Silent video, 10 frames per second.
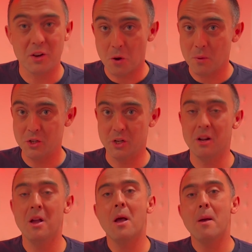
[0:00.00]
Norwegian.
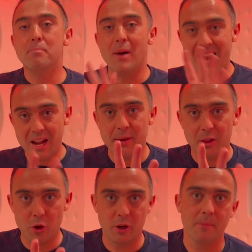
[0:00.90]
But anyway,
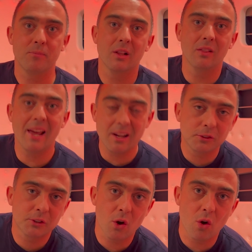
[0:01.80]
look,
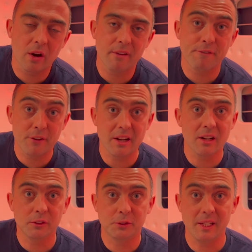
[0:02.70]
let's talk free
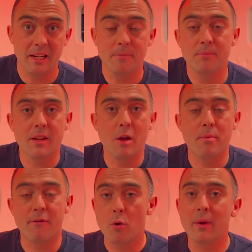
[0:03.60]
at sea. Now
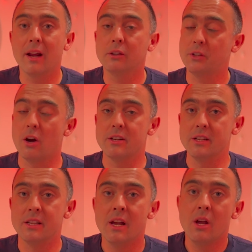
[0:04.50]
before we get
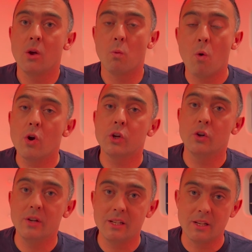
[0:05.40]
started, what
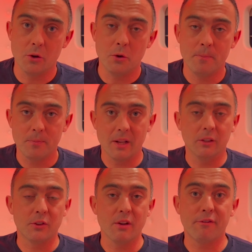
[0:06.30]
you need to know
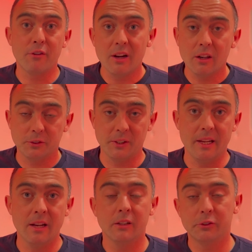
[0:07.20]
is that free at
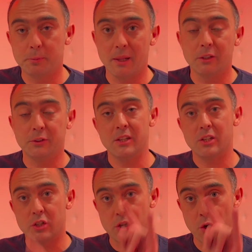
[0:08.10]
sea splits
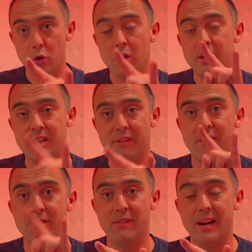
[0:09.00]
into two
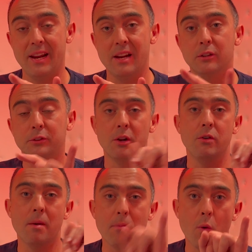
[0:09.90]
different variants. So now
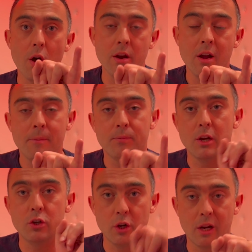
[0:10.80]
number one
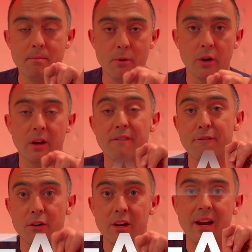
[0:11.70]
is you can book
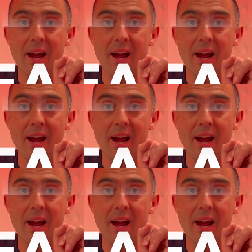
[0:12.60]
free